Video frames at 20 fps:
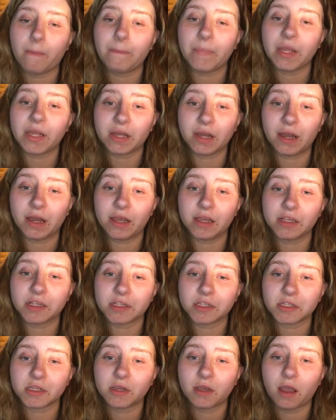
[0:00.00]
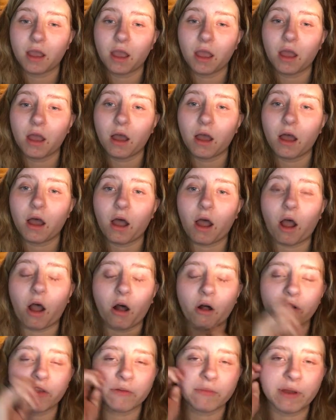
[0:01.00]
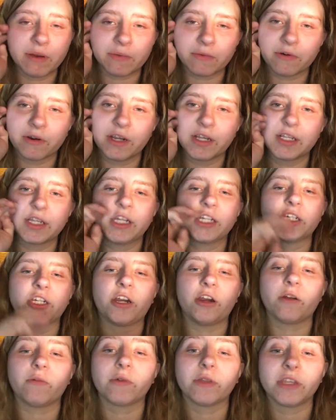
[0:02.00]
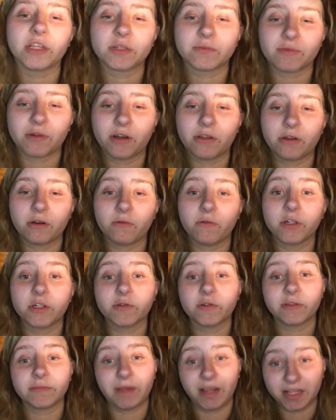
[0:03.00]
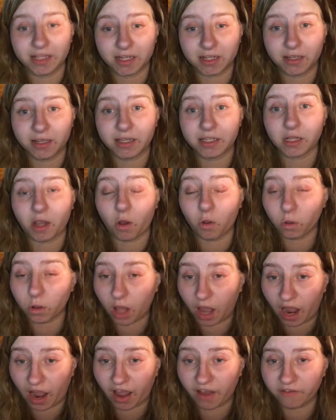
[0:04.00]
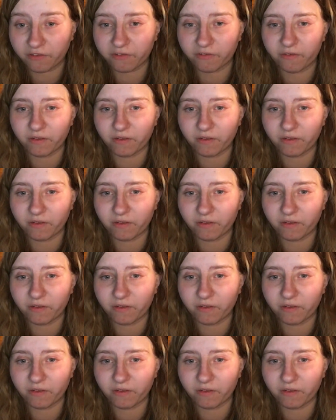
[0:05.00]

Because all the memories he shared with his brother, which was basically his whole life,